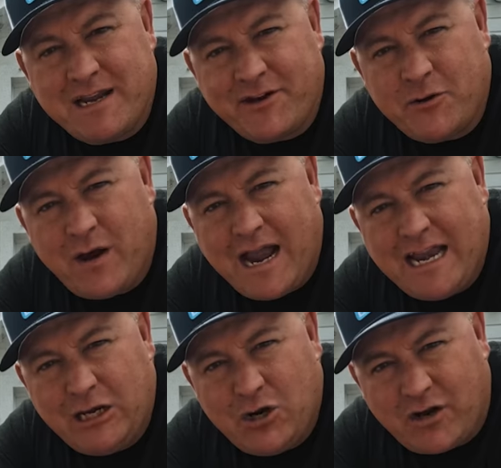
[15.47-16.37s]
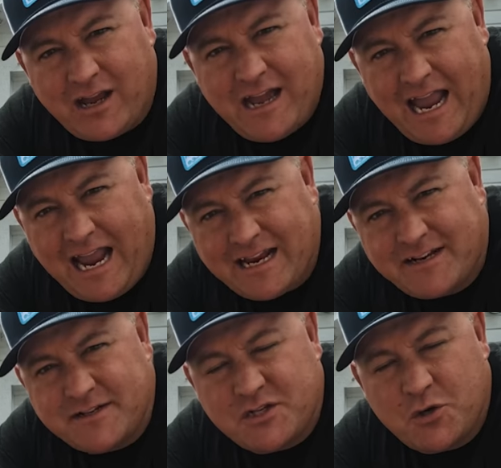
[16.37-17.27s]
to be giving you a look
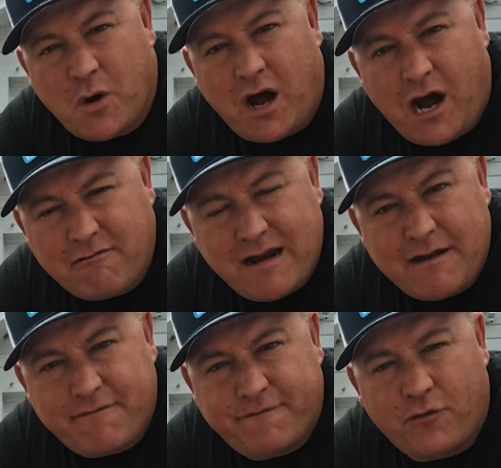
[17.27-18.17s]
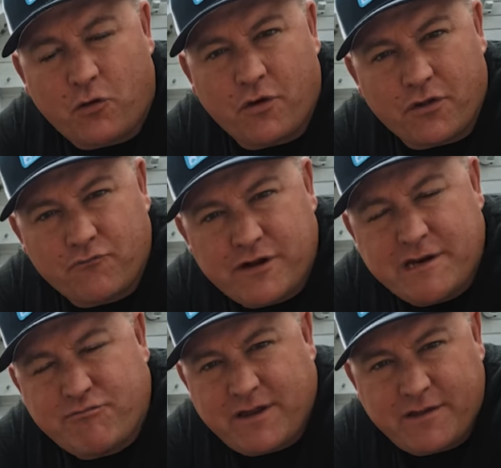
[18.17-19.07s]
ahead to RF4, the
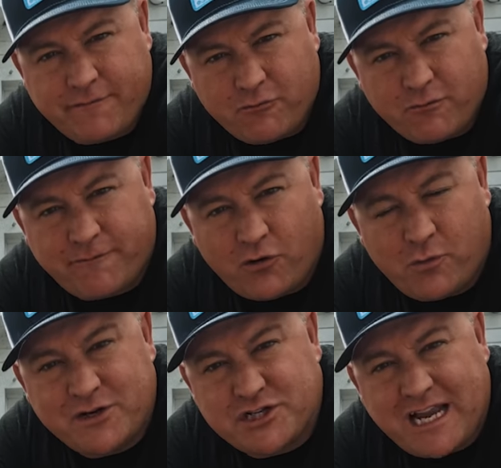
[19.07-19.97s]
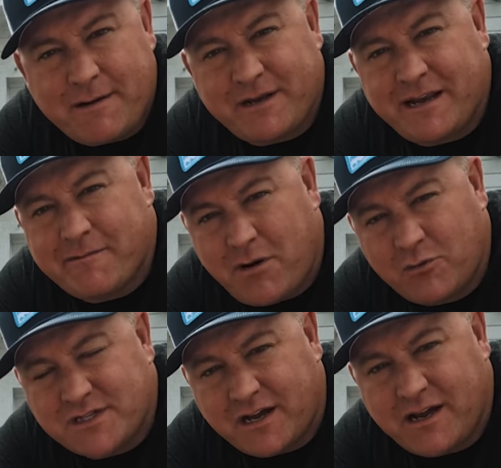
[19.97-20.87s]
Rebreather Forum 4, which is happening in
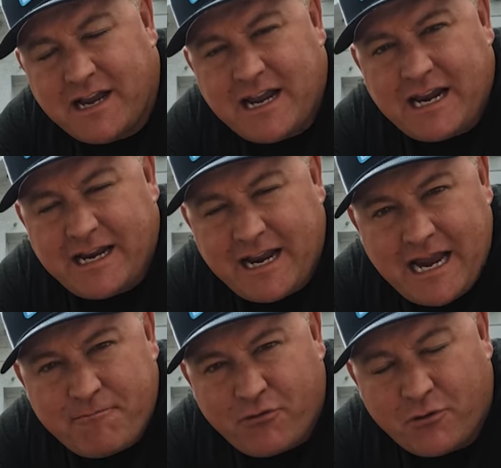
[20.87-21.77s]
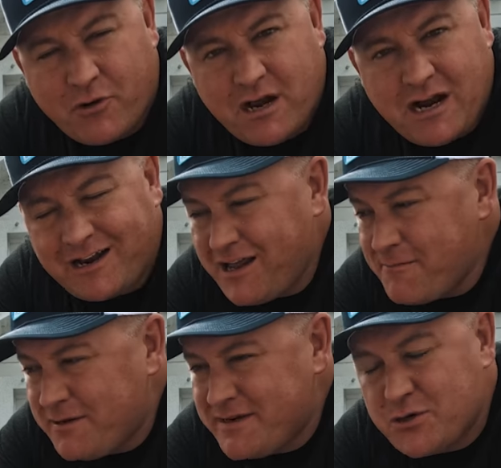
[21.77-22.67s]
Malta in April. And
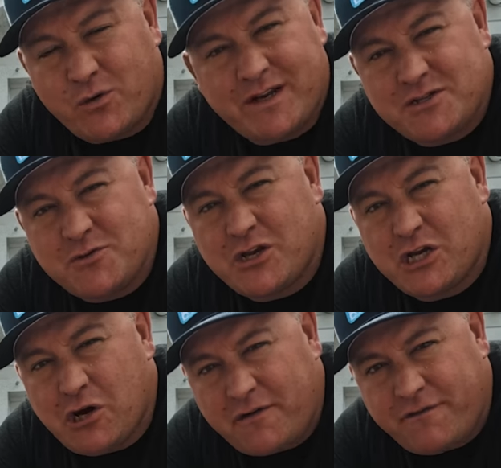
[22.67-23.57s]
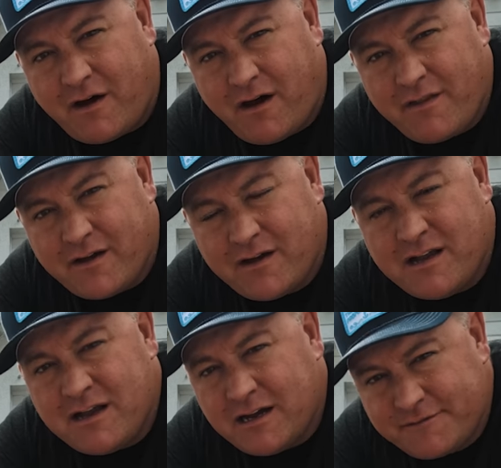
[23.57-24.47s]
I'm going to be talking to the godfather
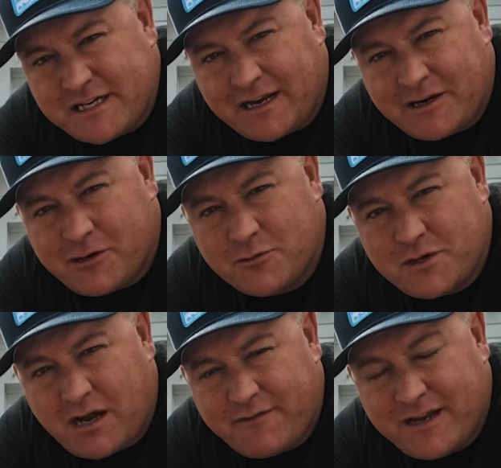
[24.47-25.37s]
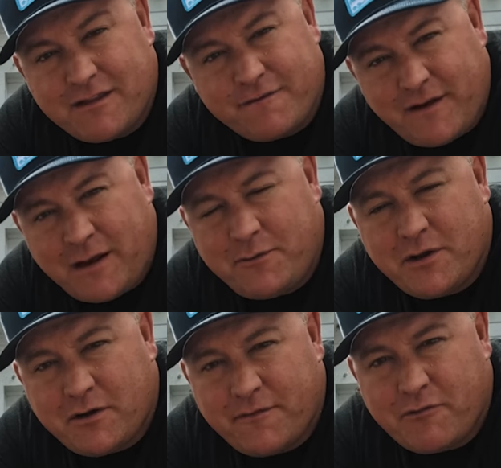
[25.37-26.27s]
of technical diving and the
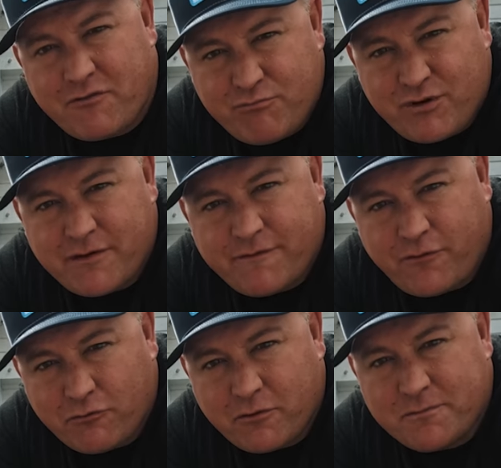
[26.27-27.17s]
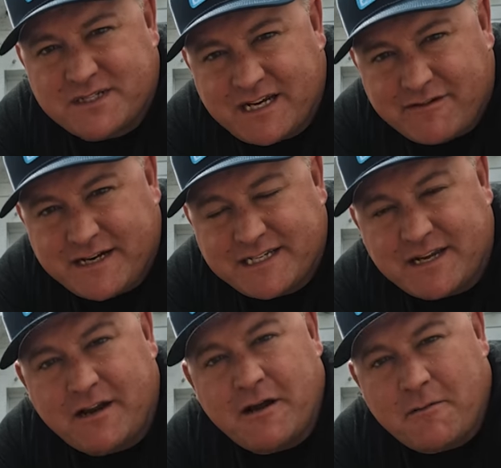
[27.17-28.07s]
founder of the Rebreather Forum
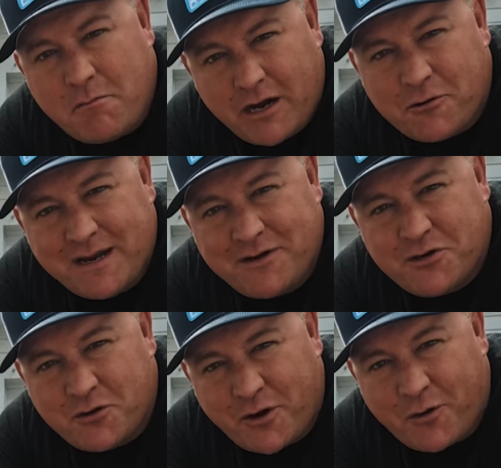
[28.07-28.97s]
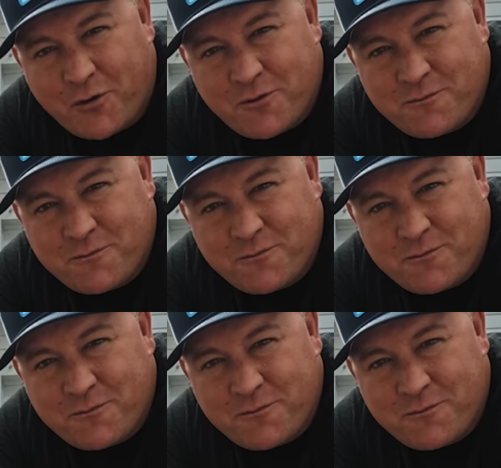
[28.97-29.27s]
series, Michael Menduno.